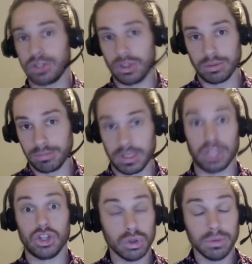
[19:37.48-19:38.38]

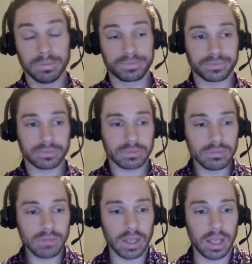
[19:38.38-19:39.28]
you.
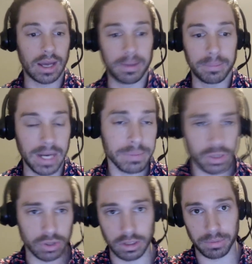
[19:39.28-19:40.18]
But
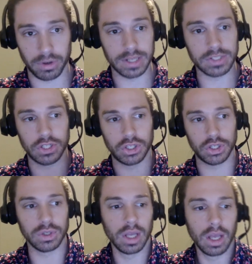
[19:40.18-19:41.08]
absolutely progress to
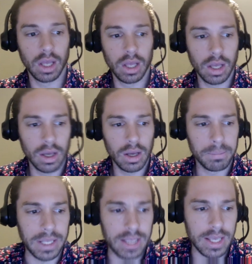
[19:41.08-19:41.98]
you.
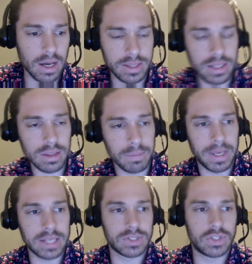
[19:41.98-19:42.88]
But yeah, I think the
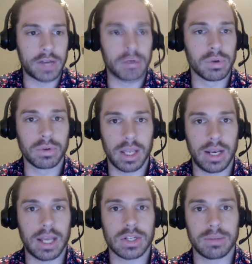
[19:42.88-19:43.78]
best general
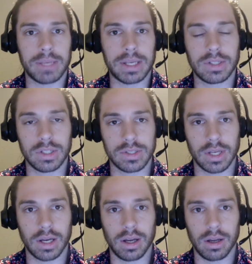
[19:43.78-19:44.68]
connection messages
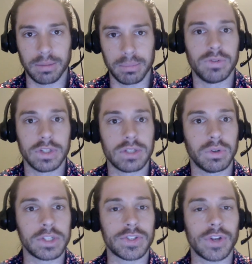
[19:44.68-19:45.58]
are move into
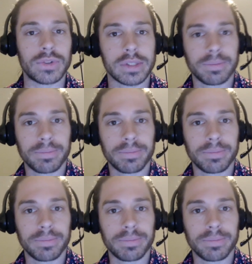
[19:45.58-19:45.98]
voice notes,